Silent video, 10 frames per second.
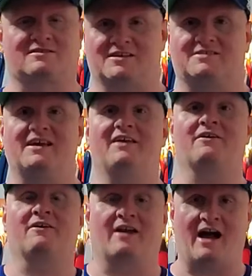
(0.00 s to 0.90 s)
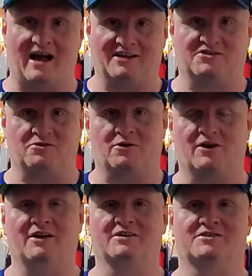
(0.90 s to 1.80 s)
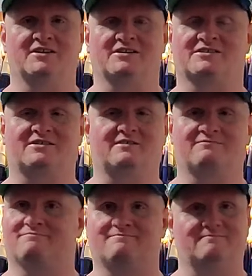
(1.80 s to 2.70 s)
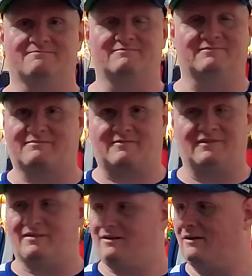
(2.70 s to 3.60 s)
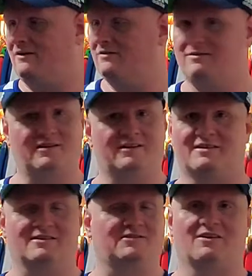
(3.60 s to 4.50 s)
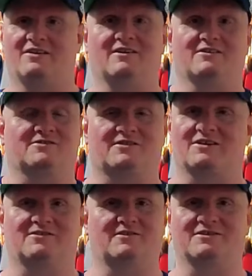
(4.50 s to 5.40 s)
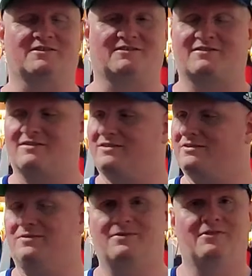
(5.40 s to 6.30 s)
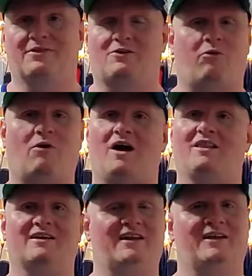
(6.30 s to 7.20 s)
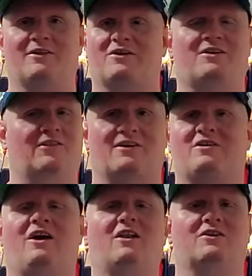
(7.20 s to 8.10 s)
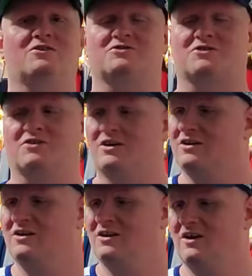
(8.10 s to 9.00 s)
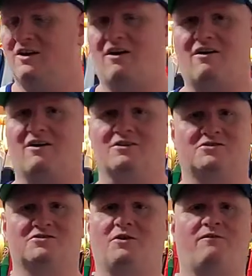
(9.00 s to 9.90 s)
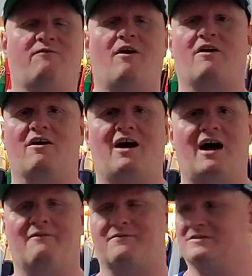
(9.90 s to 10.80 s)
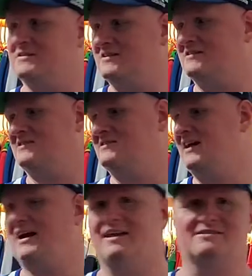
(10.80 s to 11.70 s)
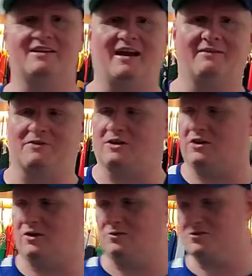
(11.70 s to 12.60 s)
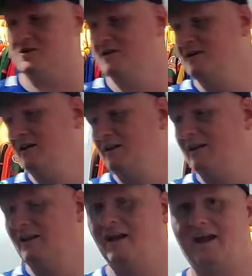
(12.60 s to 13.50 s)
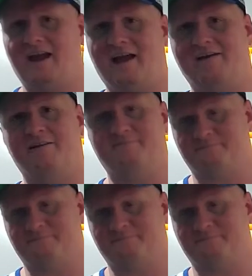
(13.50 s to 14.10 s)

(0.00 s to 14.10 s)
to say they're an eyesore is just oh, just they're just they're, they're the quality, the the colors are are so far off. It's just it's not it's not even close. And